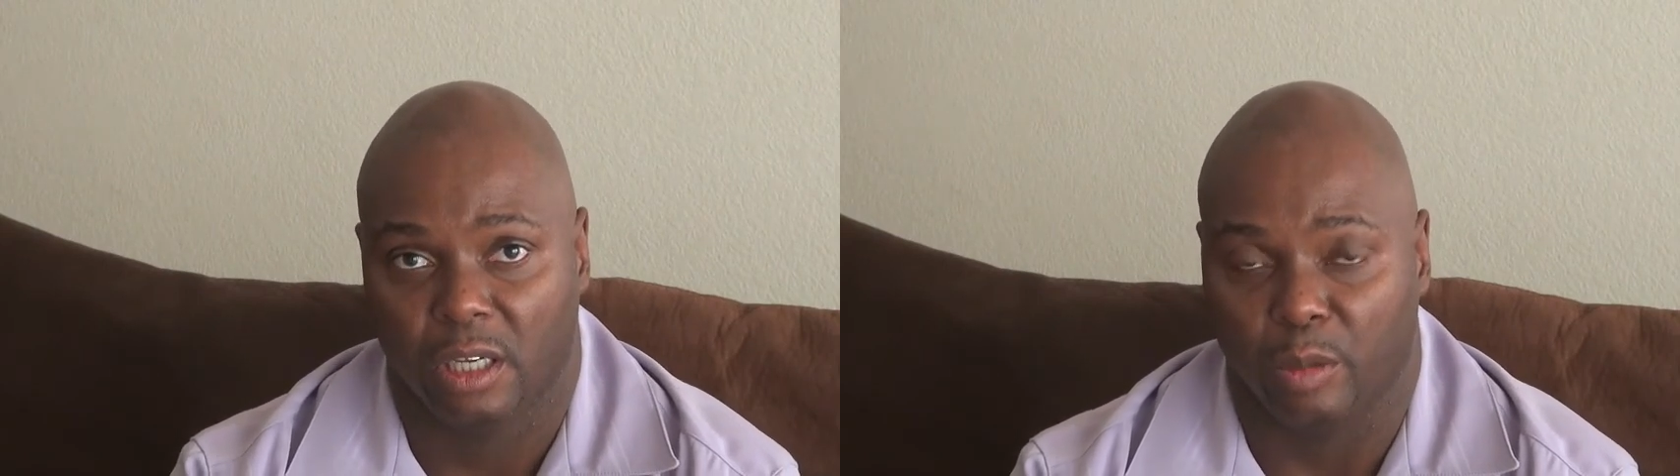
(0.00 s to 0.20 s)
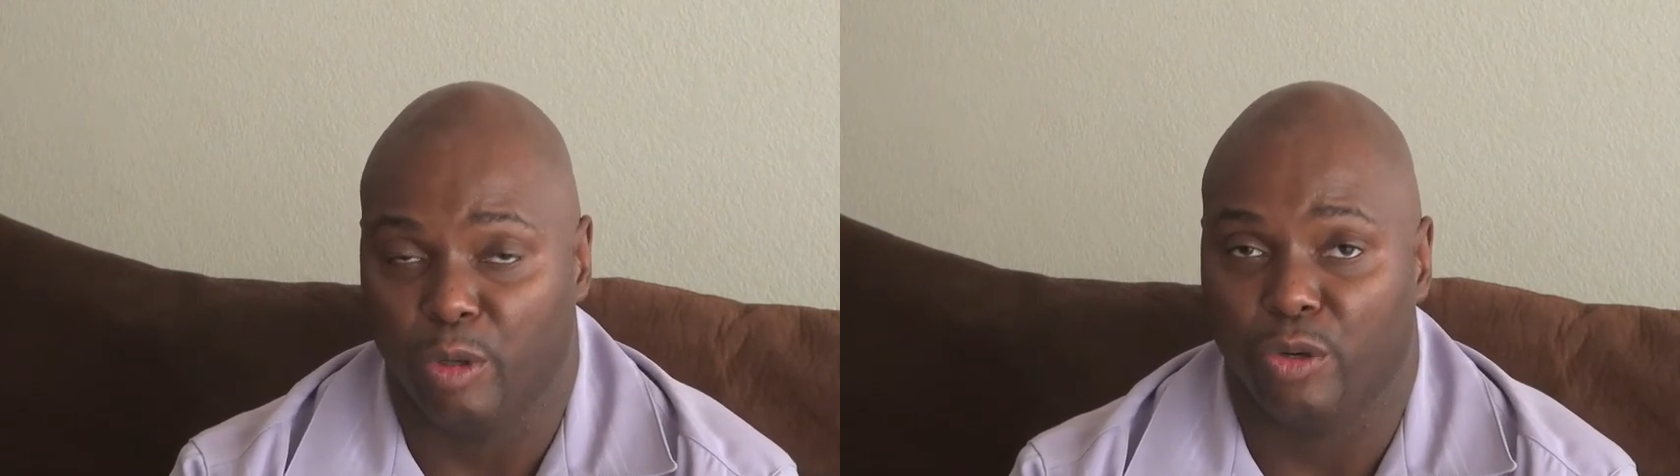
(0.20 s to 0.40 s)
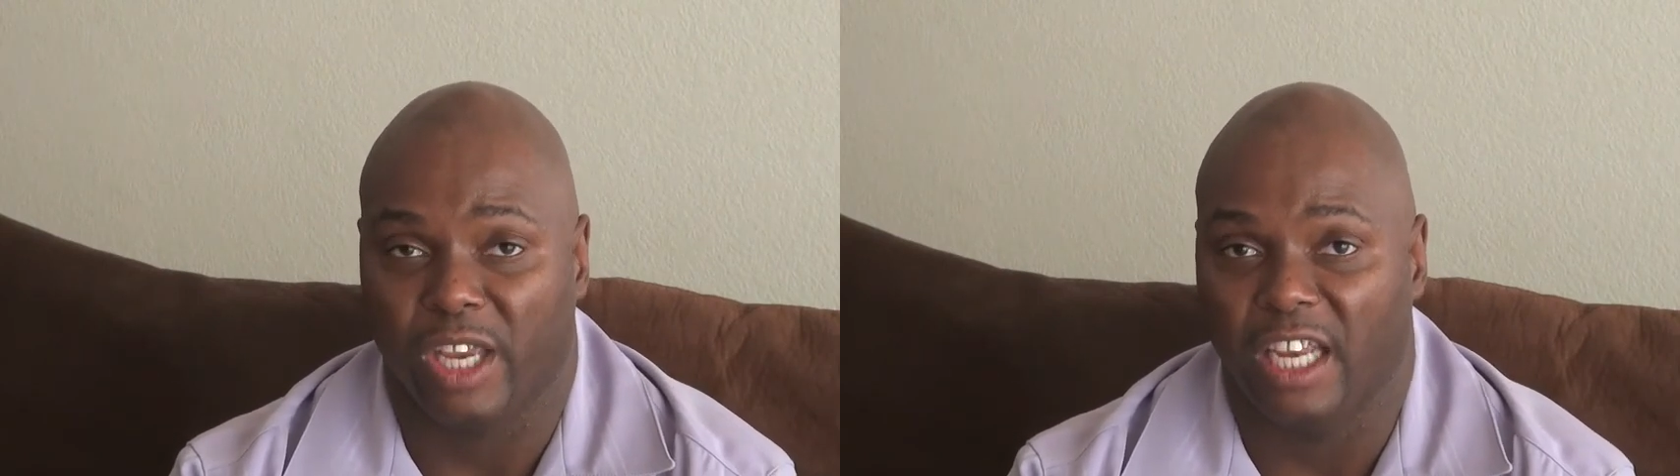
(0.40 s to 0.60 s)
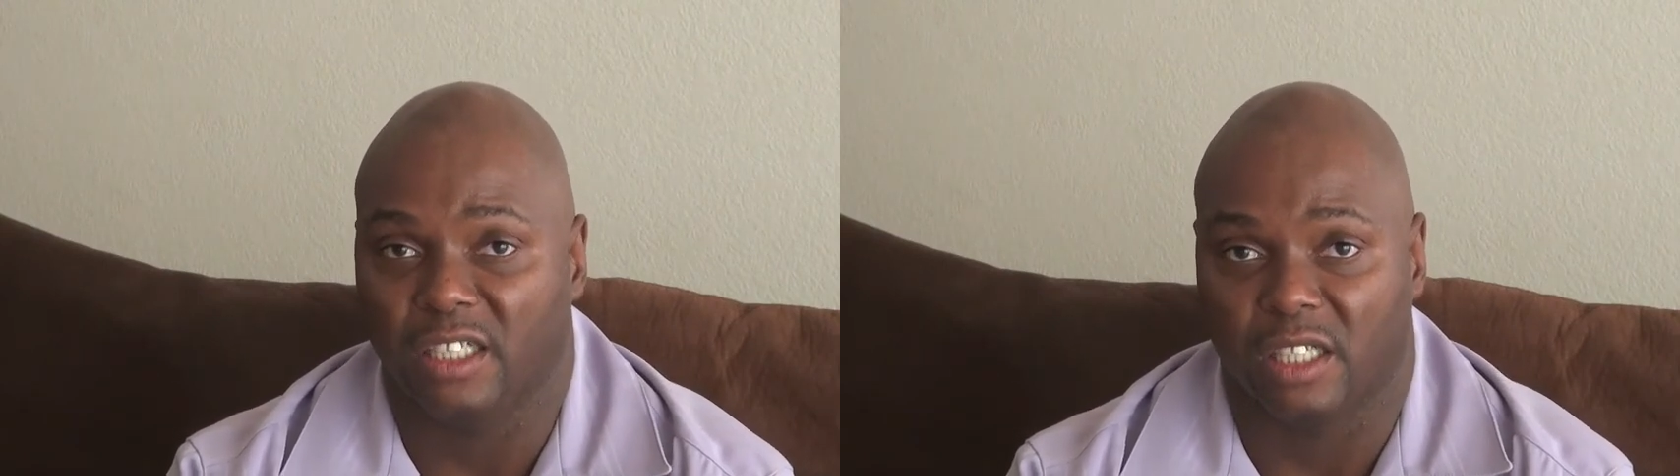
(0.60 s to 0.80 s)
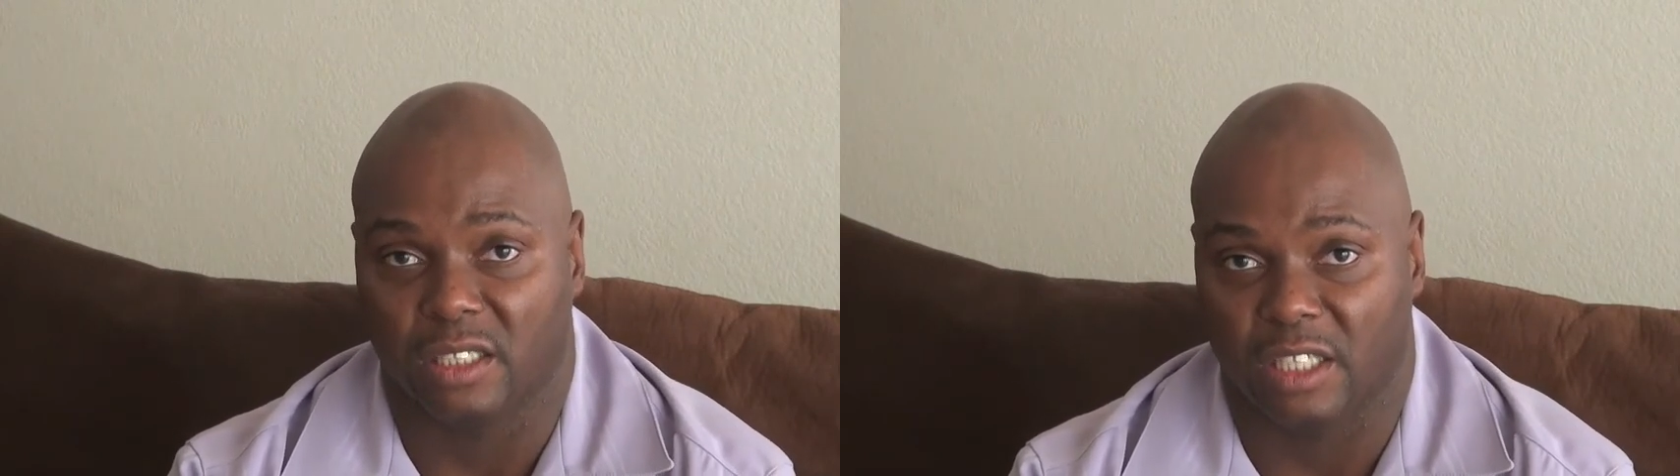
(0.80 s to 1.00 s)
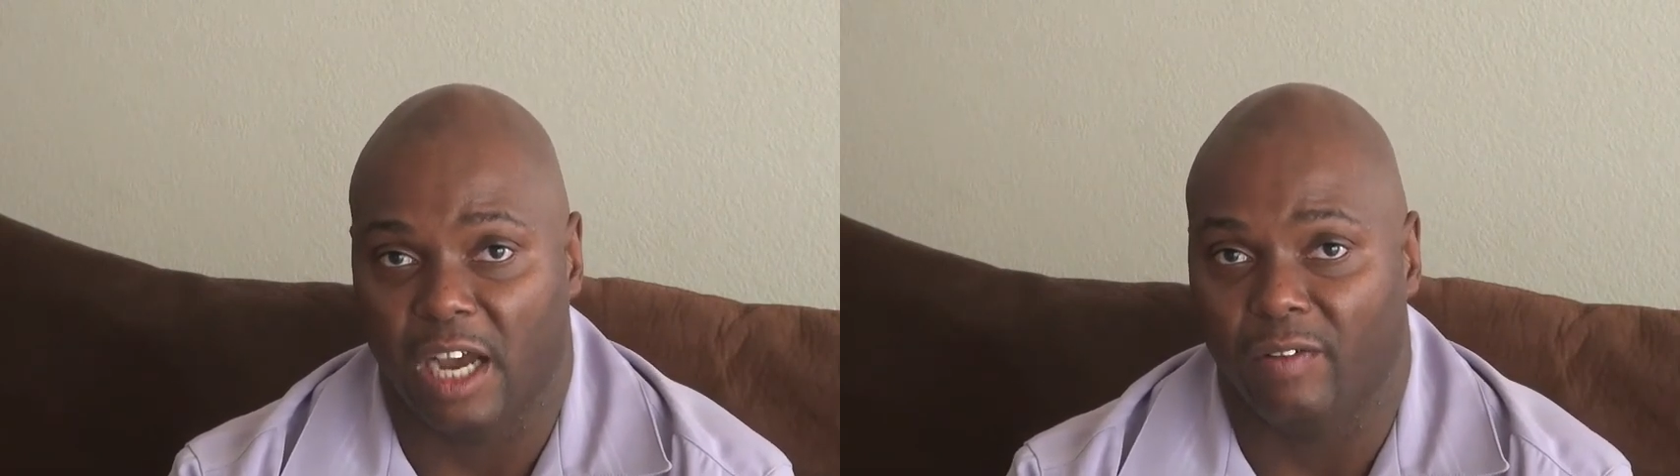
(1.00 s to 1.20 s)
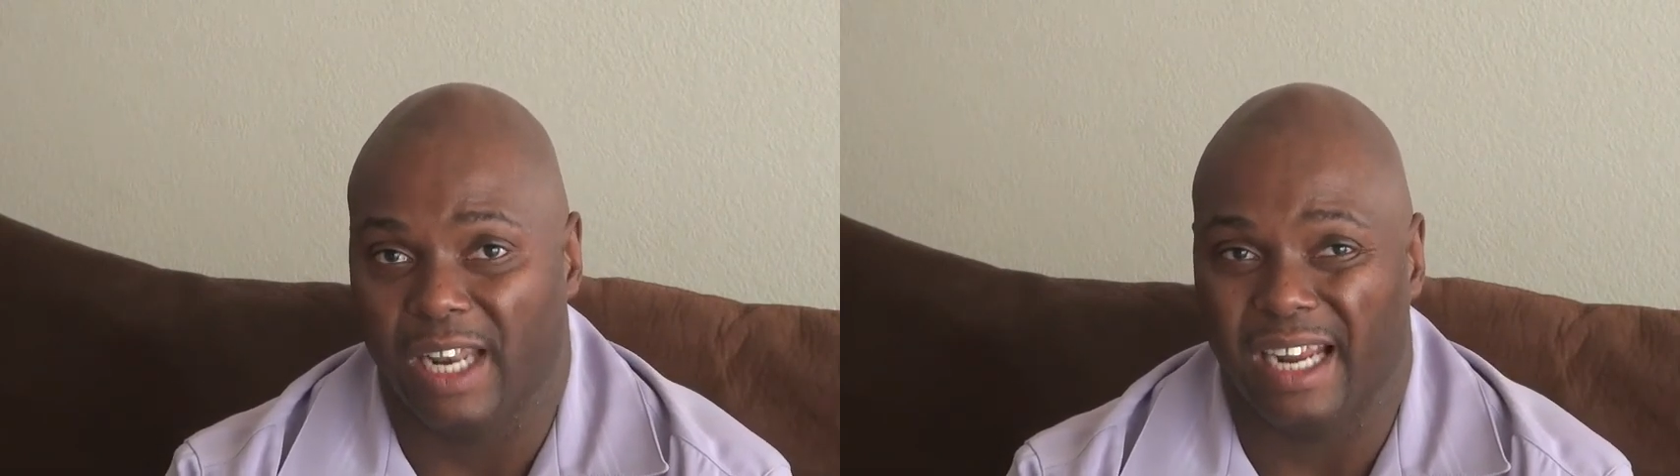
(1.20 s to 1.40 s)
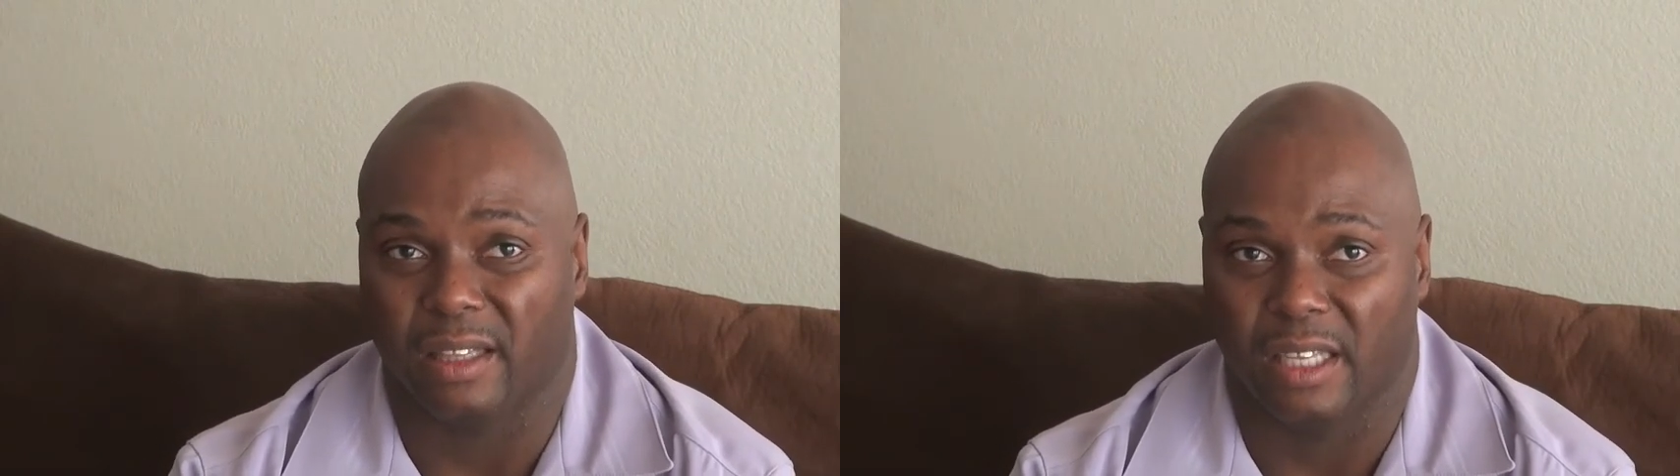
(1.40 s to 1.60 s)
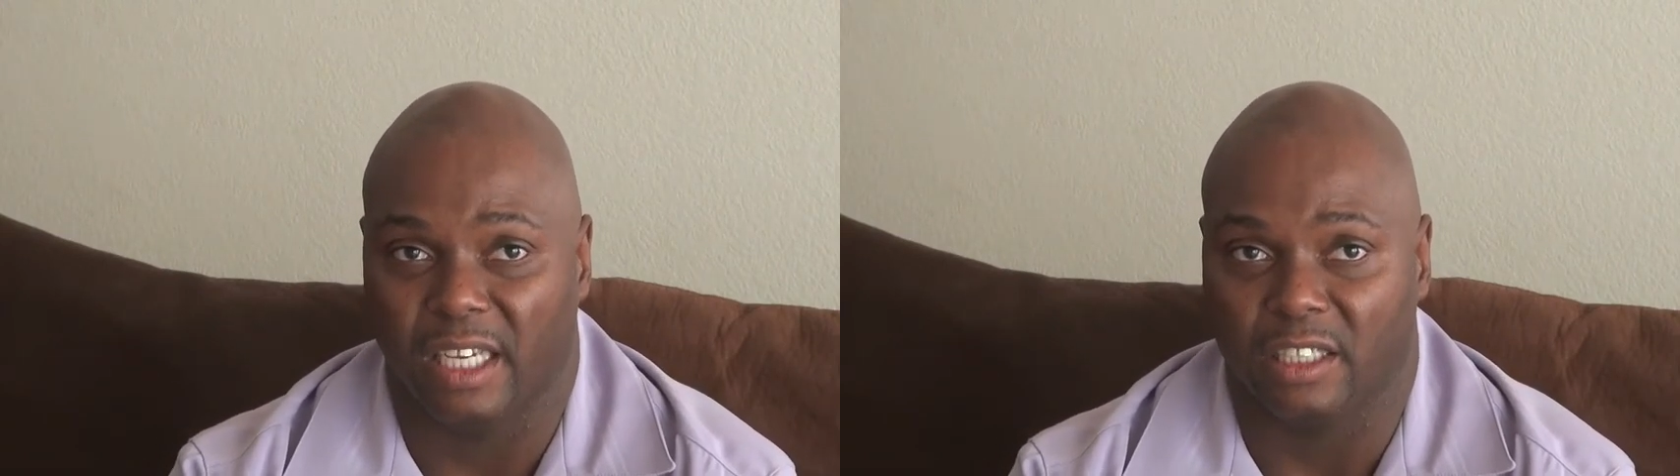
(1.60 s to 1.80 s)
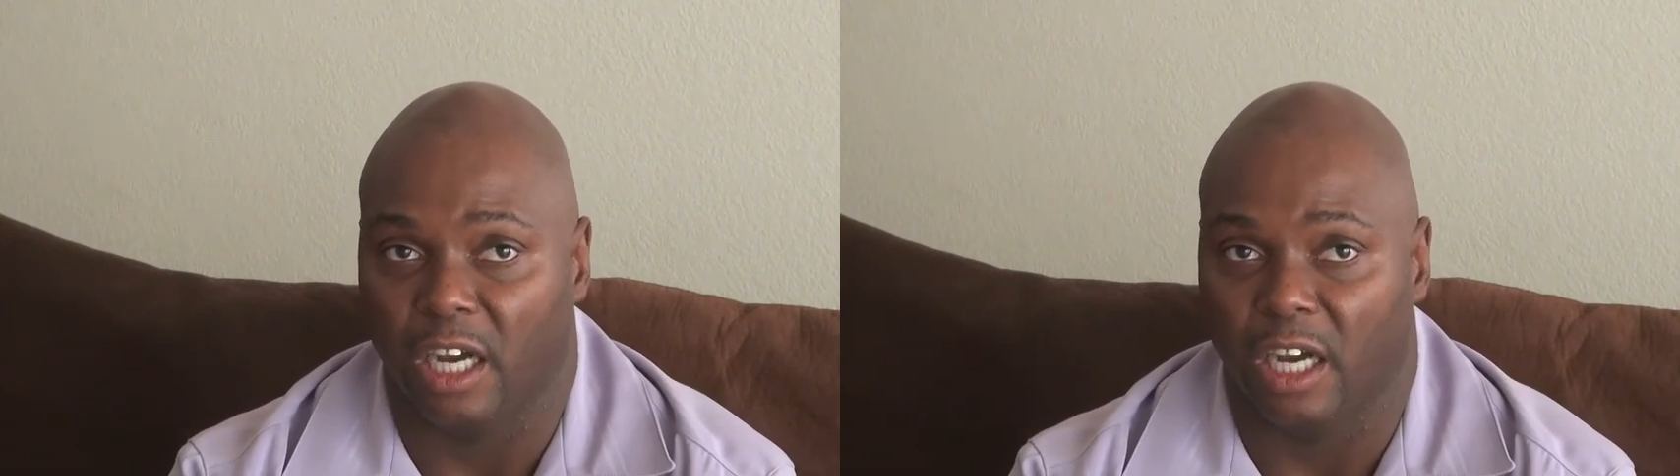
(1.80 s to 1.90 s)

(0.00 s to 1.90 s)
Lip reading: Communication can solve a lot of things.